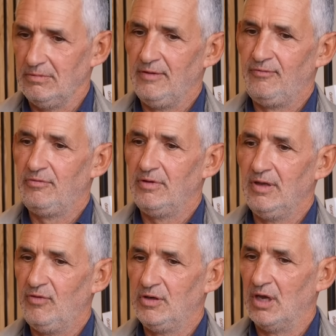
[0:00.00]
if
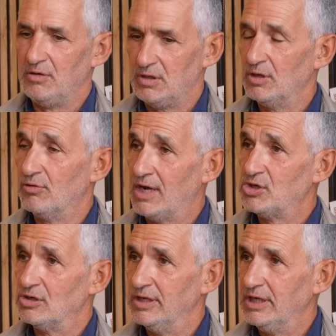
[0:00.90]
if you don't do it
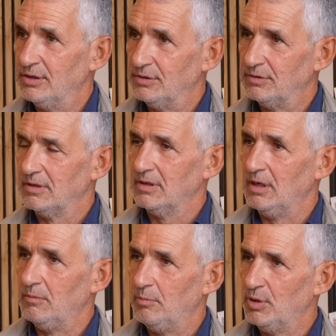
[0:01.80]
gradually and
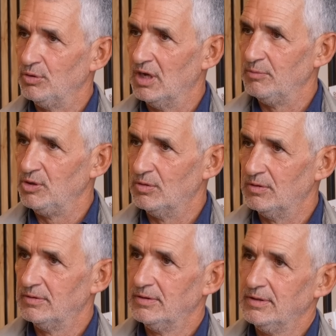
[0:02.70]
and build up
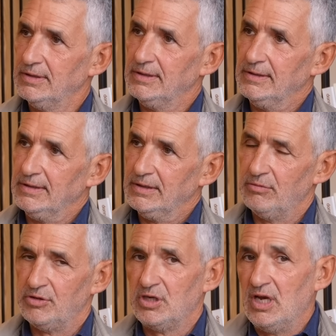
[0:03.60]
your
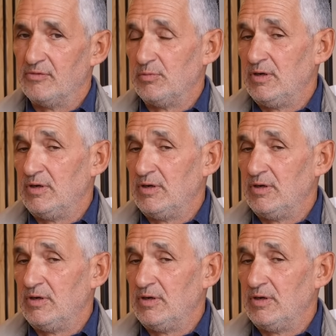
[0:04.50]
your reserves.